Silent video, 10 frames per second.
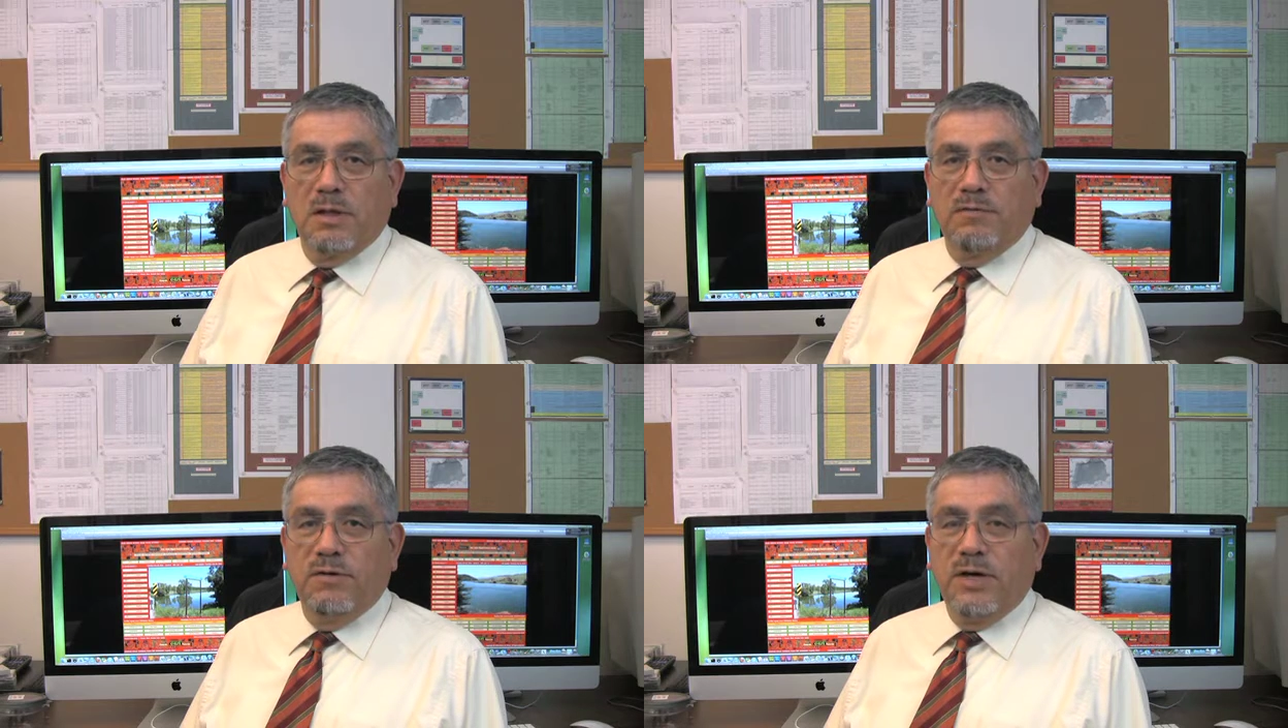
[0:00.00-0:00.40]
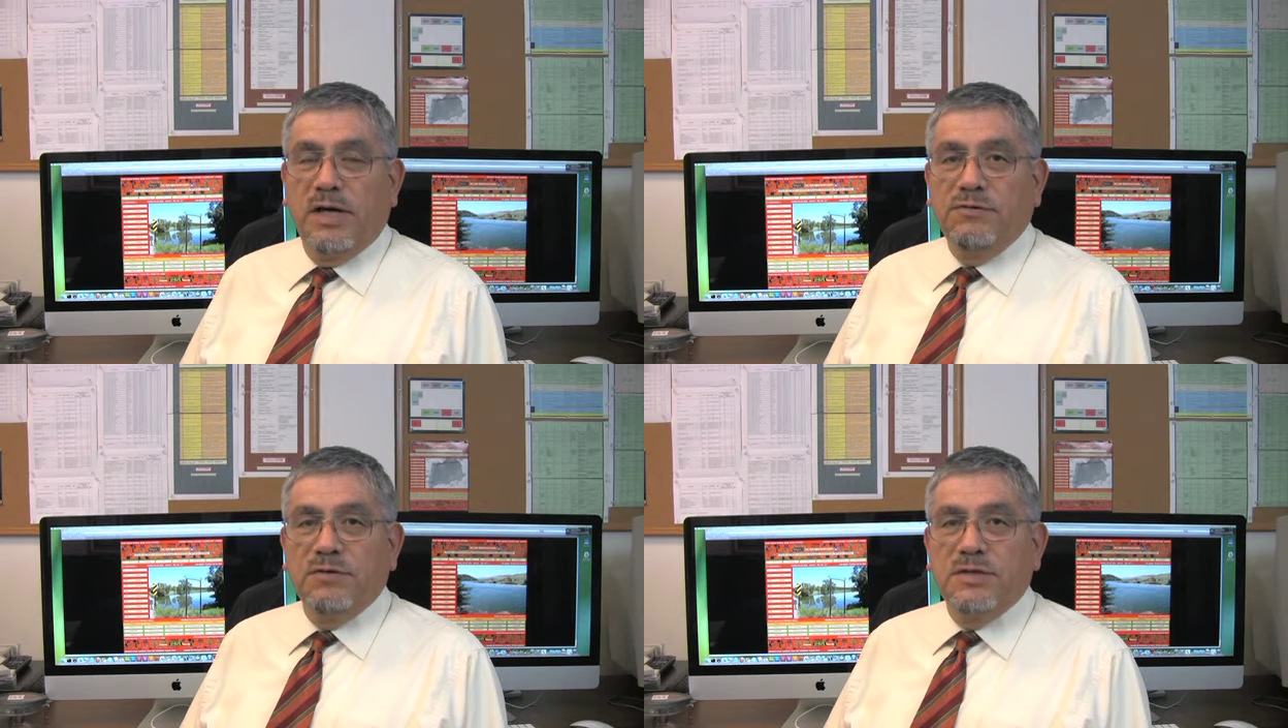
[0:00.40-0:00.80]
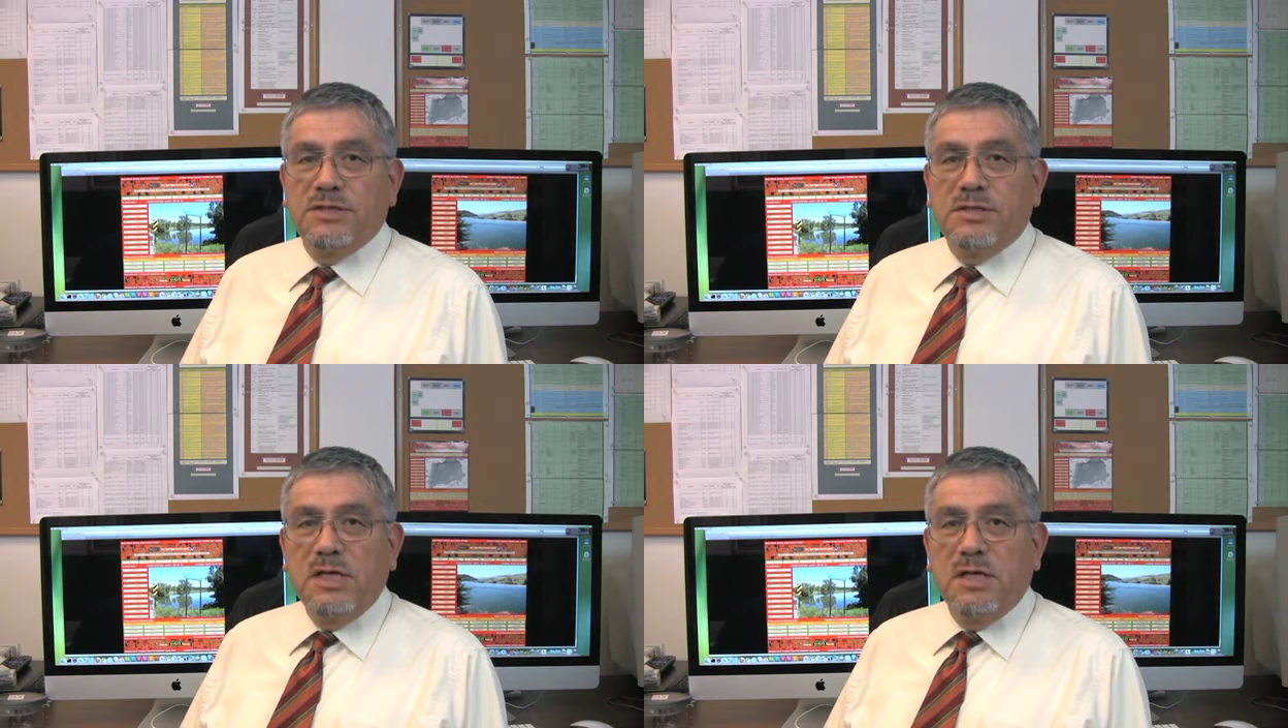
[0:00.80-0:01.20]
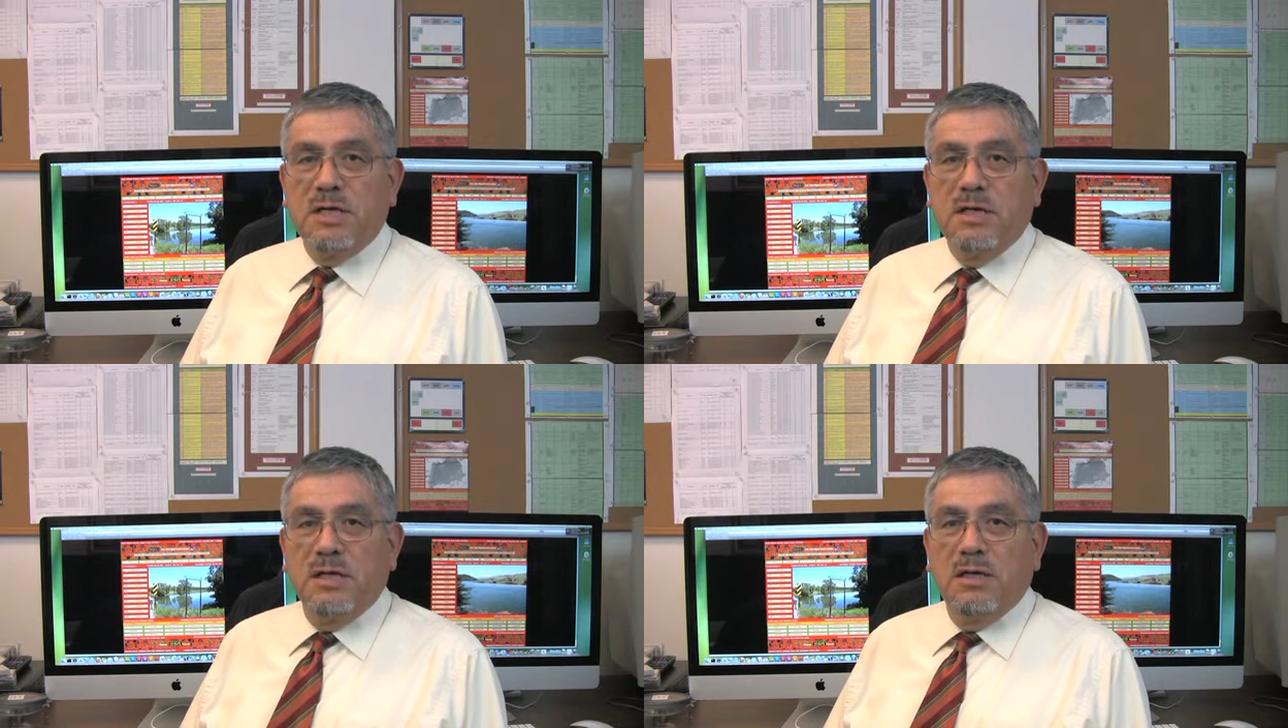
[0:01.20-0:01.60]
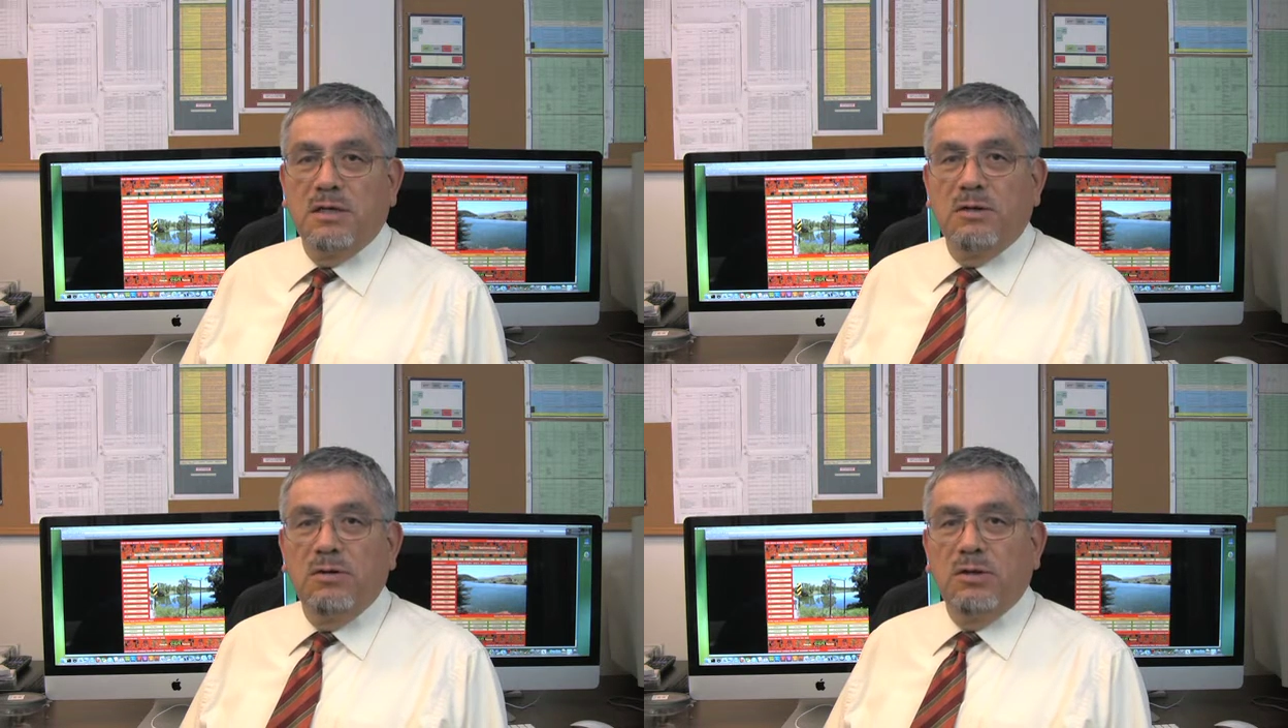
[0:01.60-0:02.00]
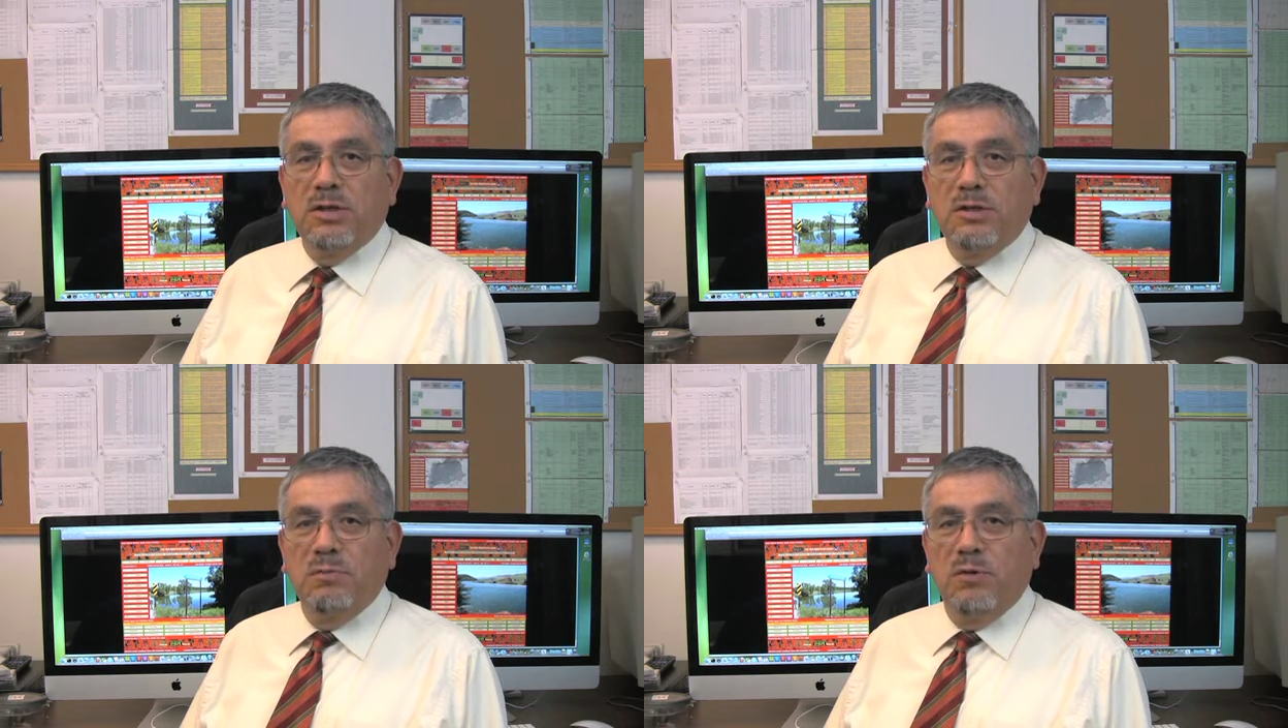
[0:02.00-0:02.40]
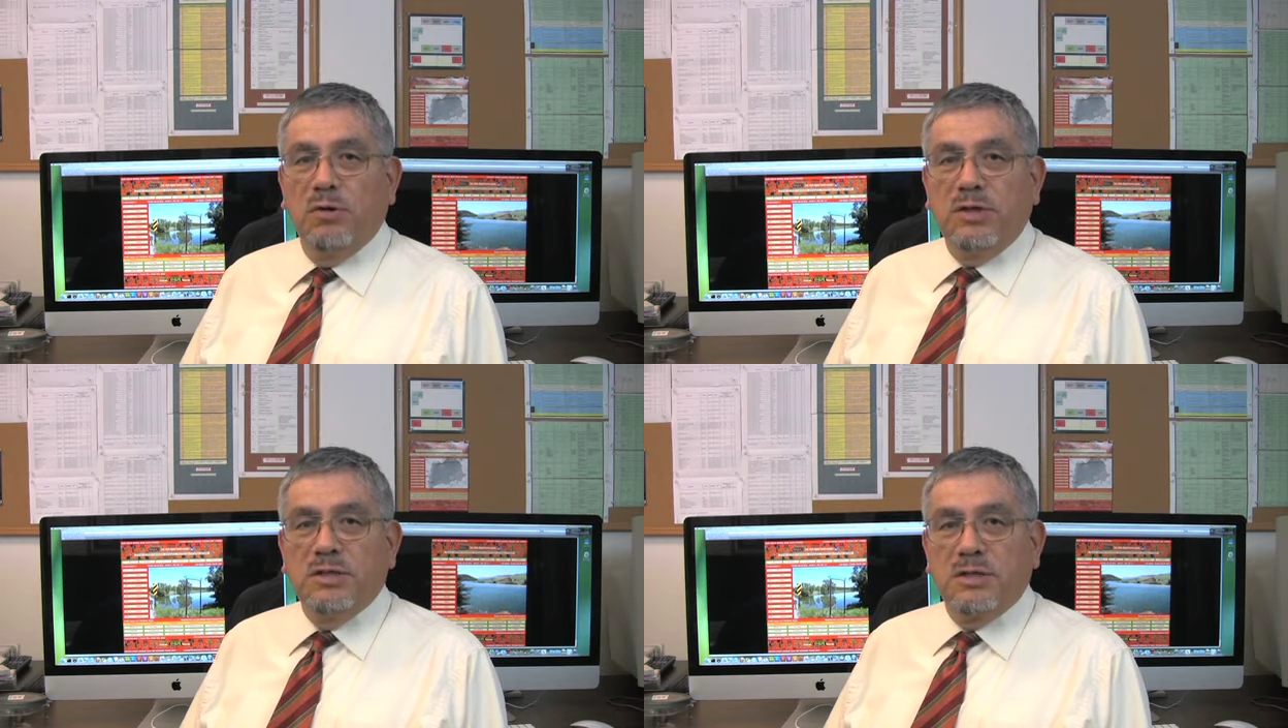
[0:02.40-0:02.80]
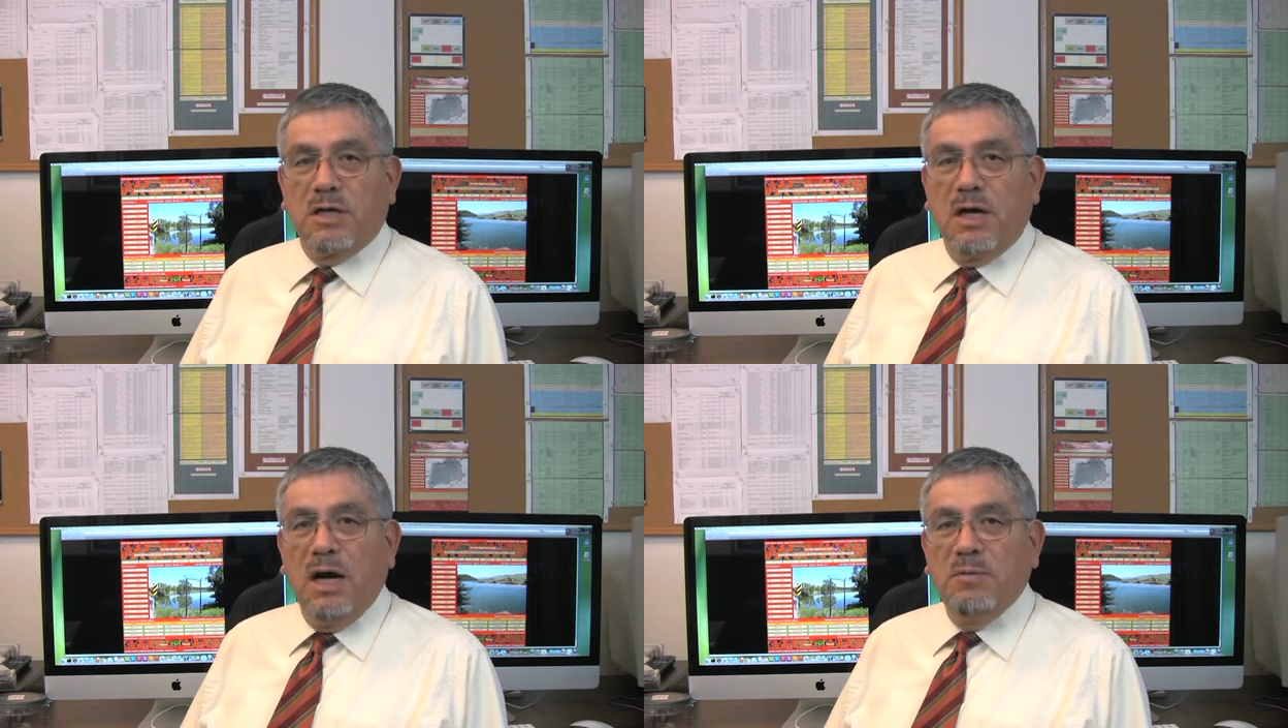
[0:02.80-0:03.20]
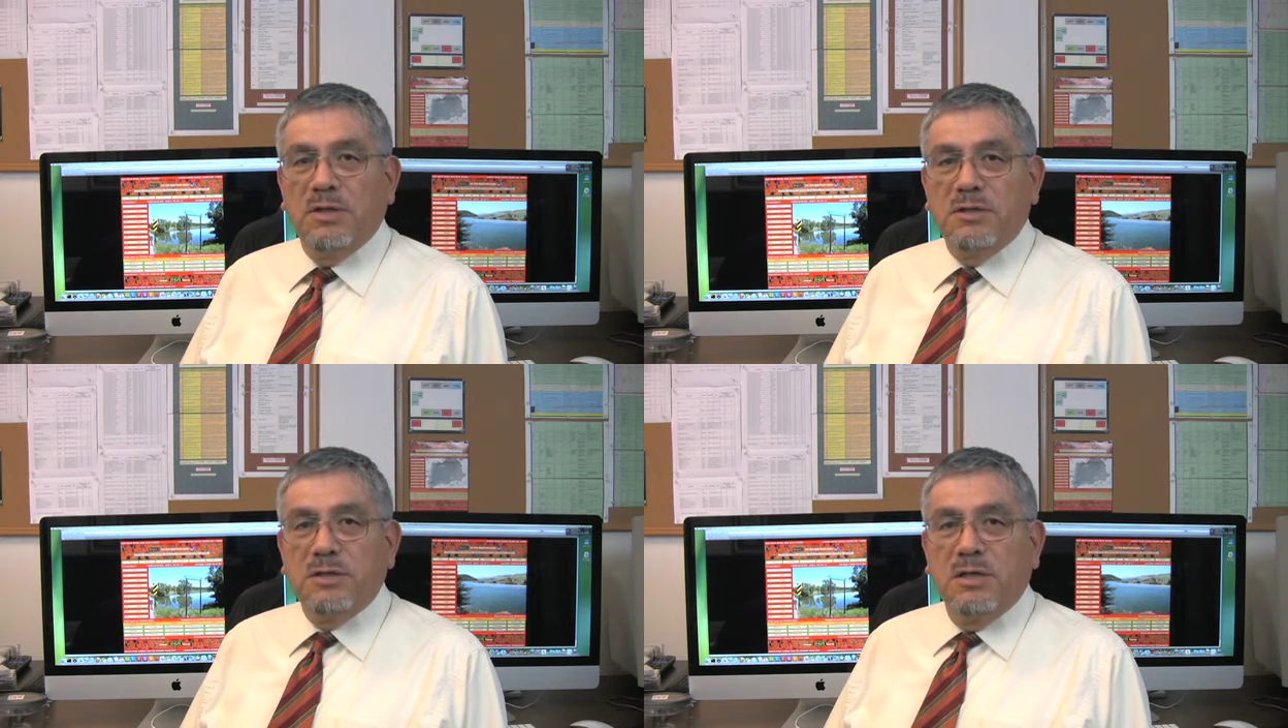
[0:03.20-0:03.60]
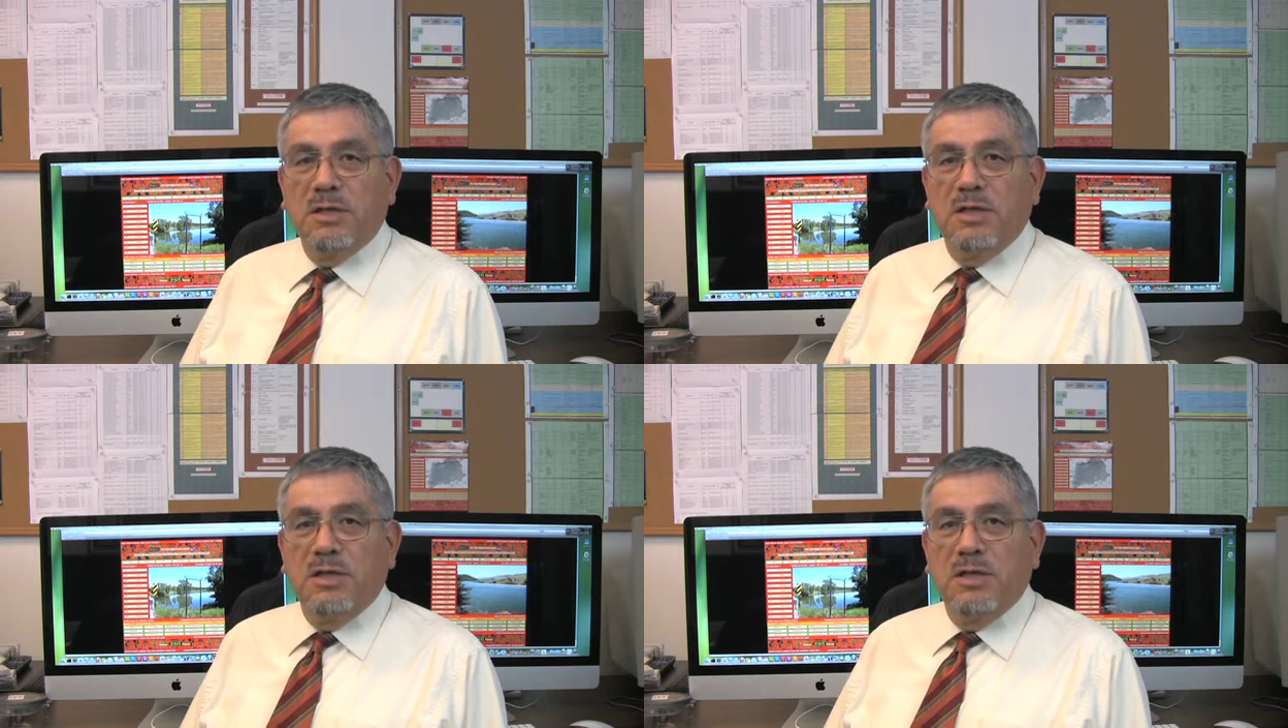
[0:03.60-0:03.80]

If your answer is C, you know that the boat is a commons